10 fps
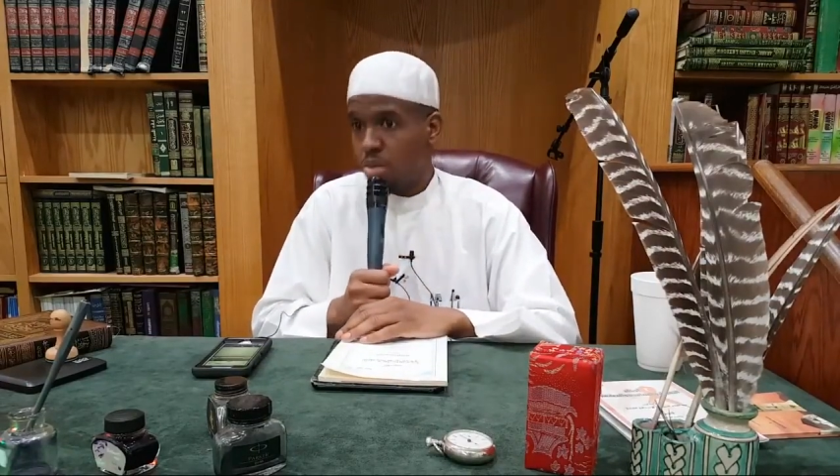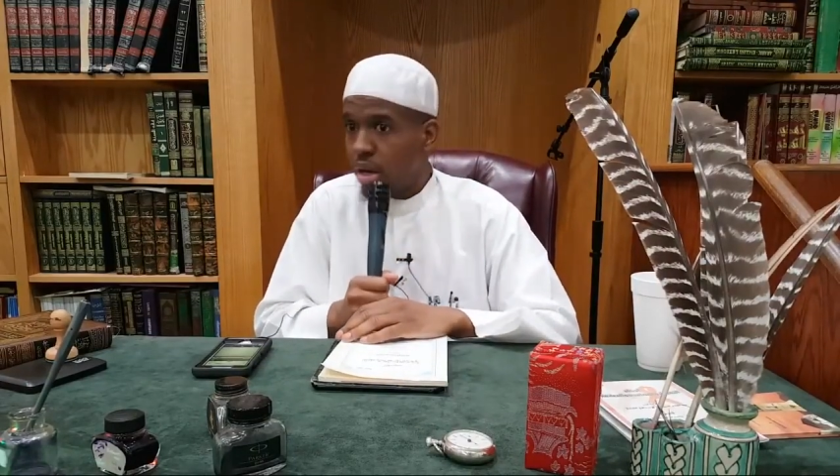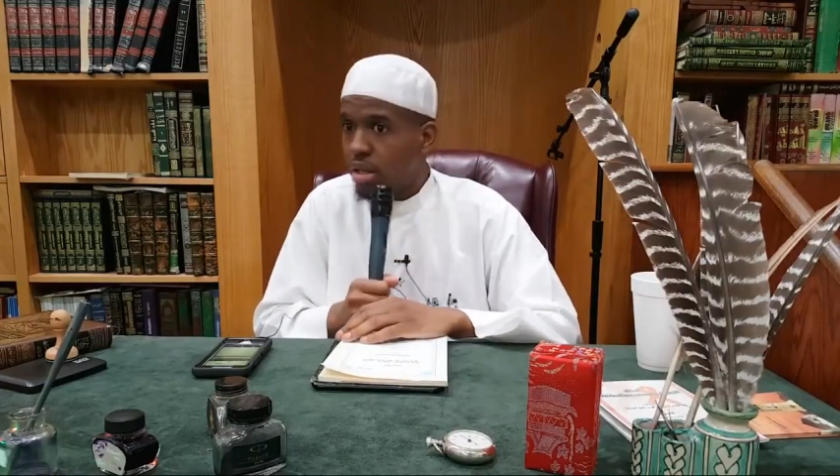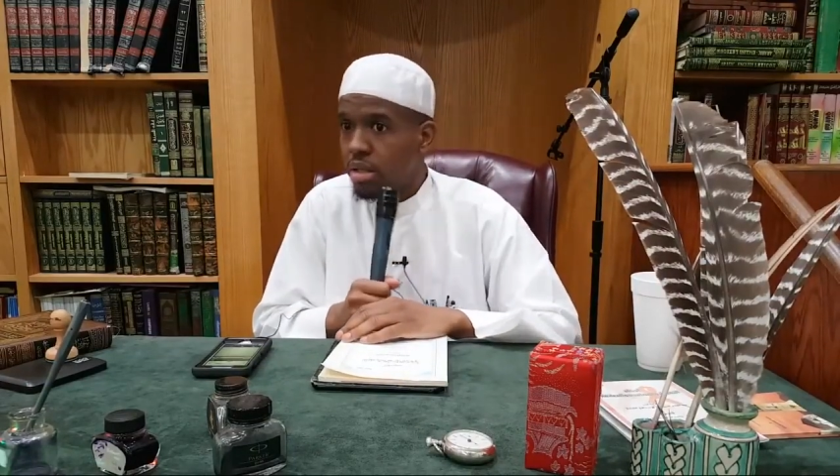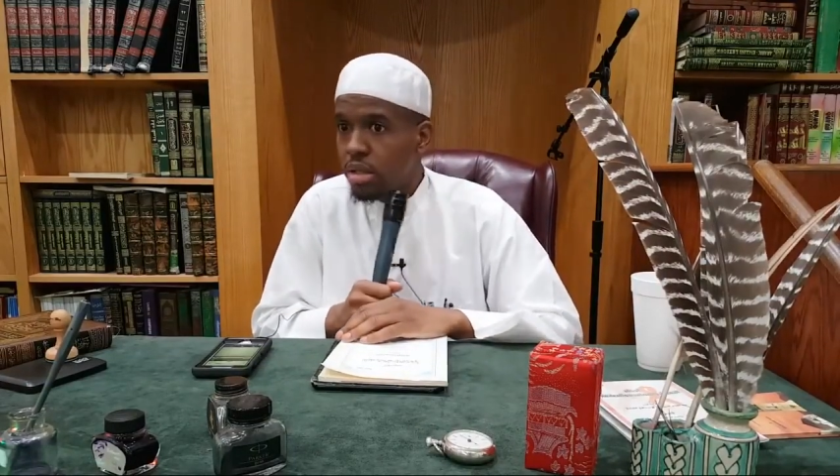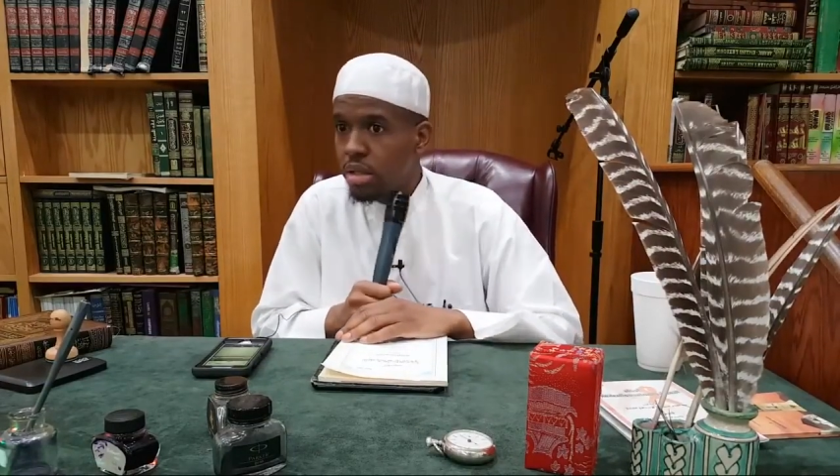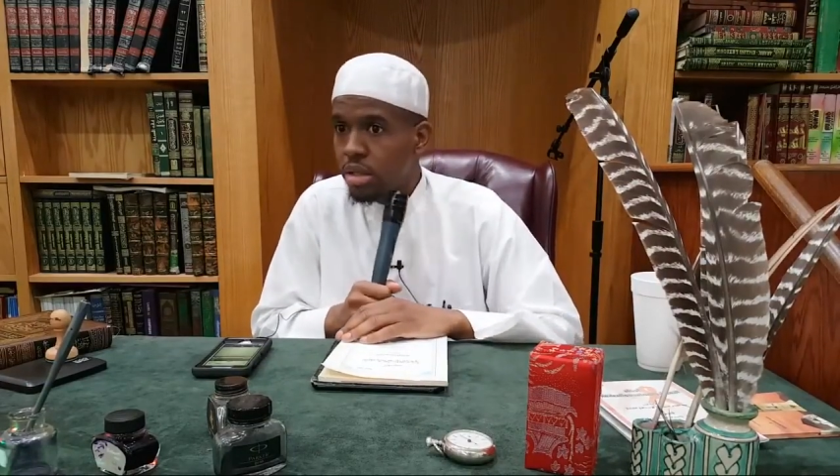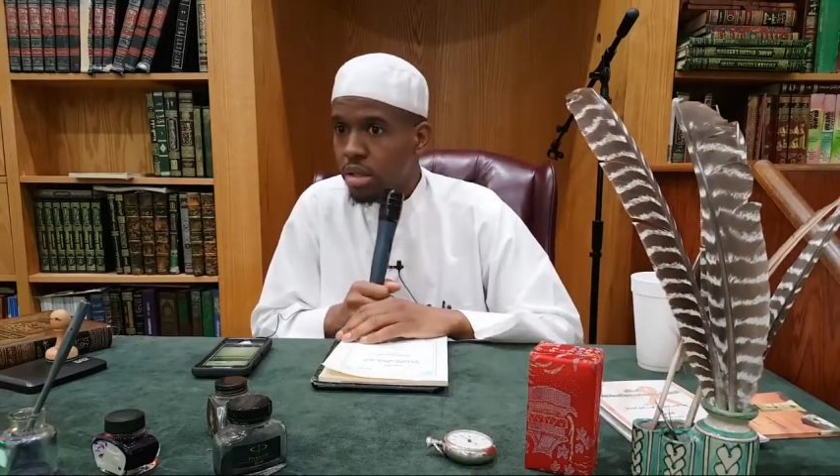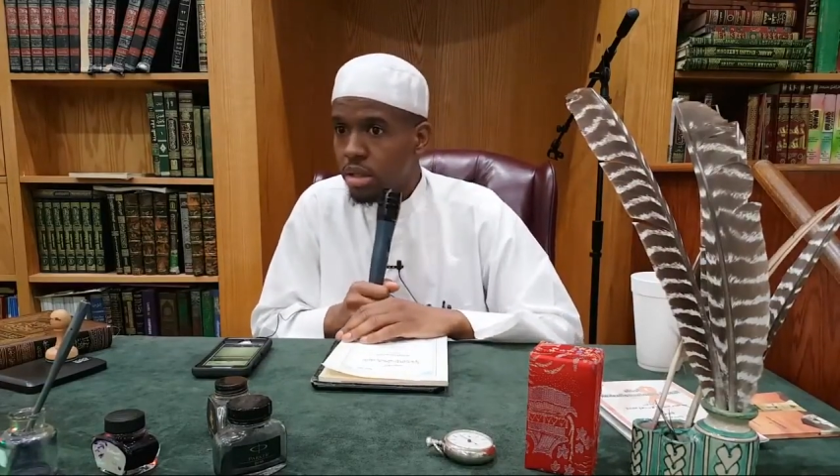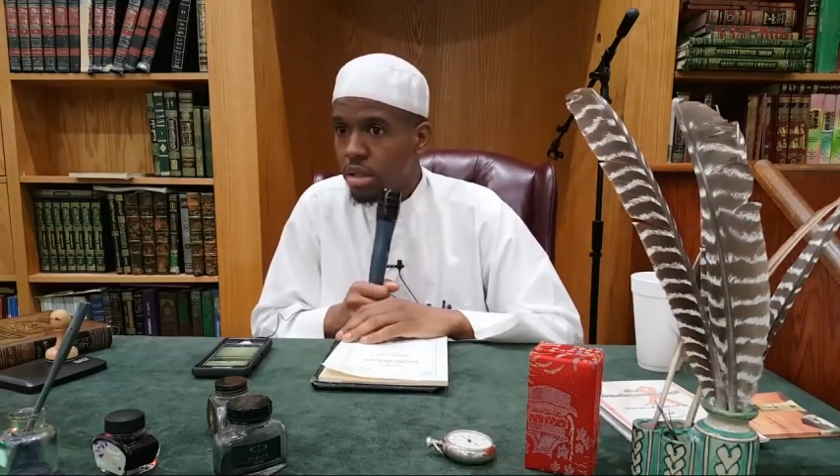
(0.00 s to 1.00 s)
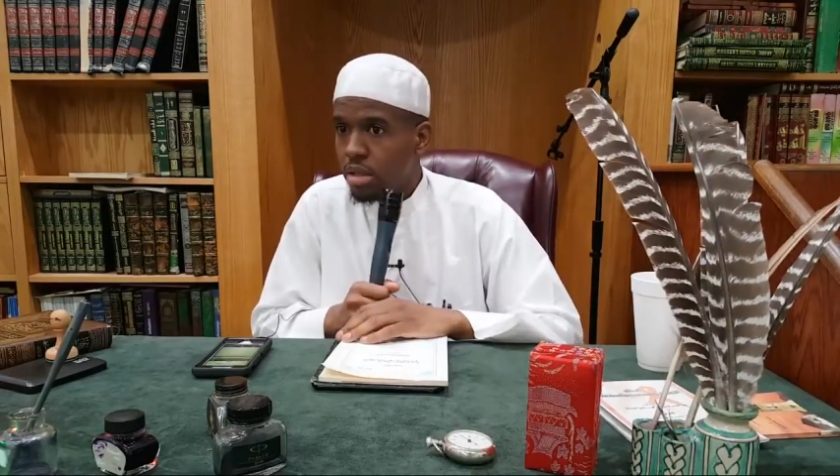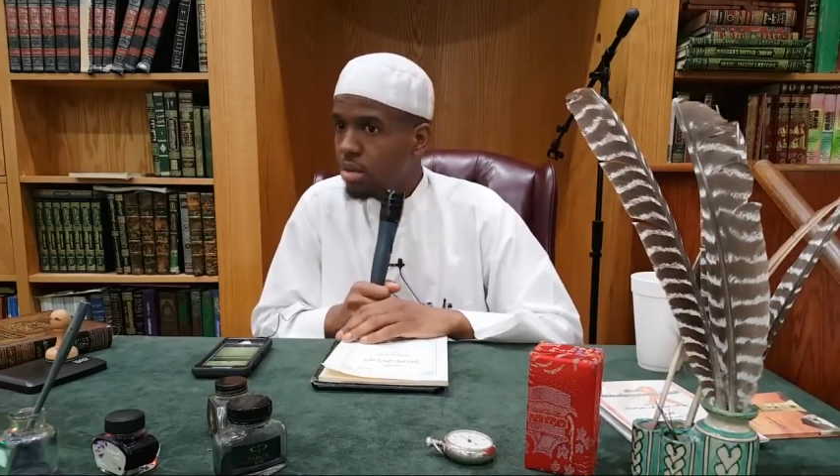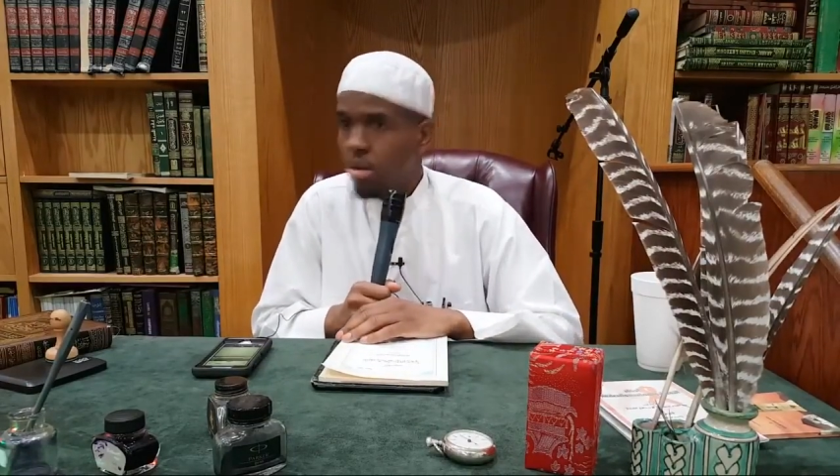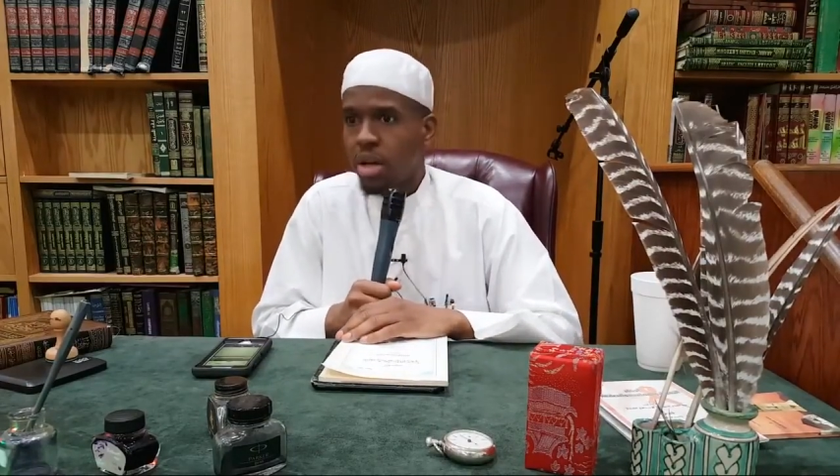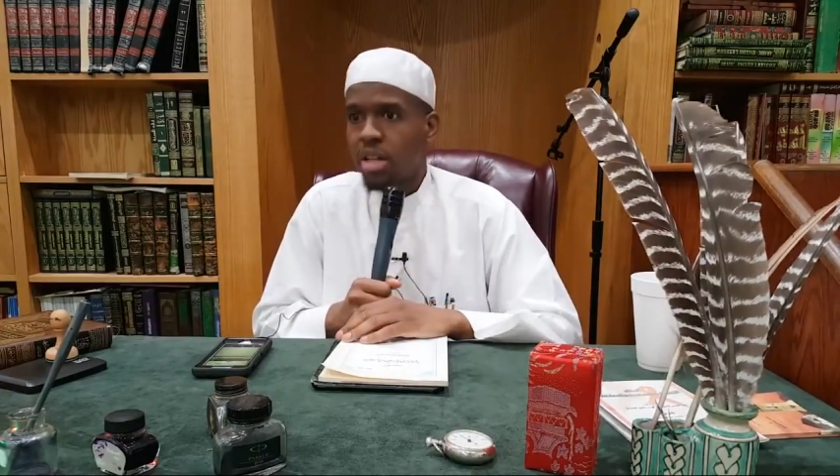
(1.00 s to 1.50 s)
what?
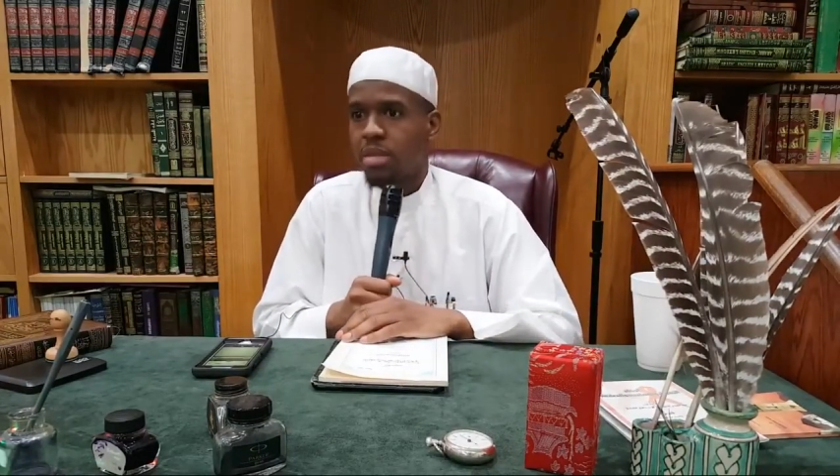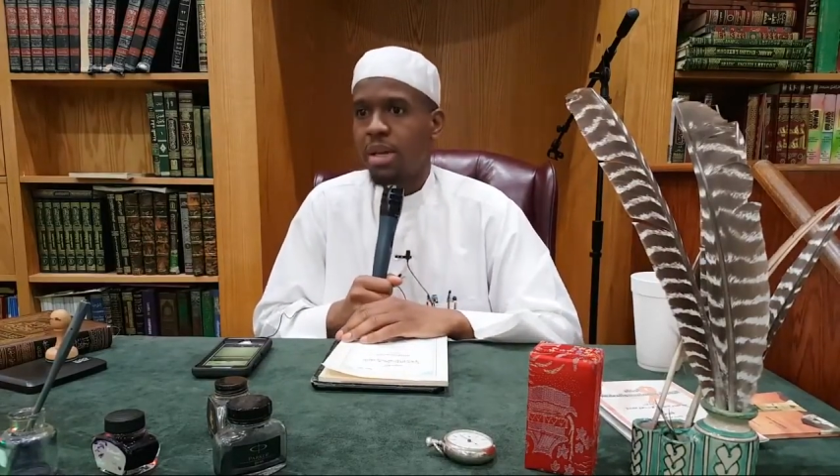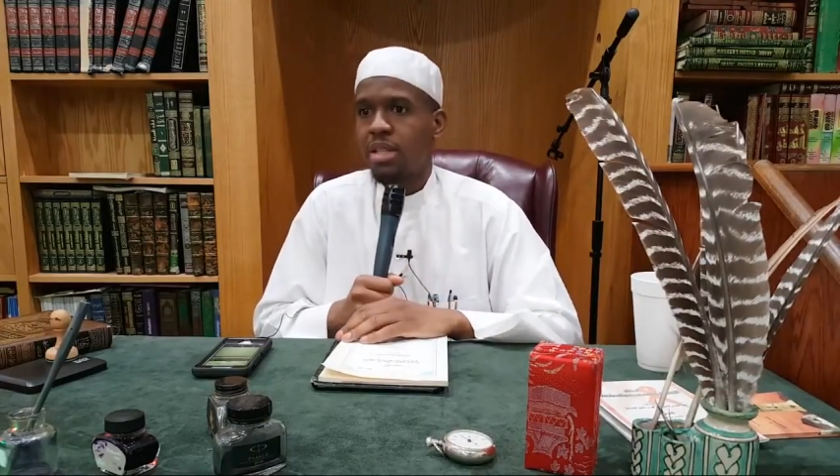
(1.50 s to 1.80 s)
You know he doesn't make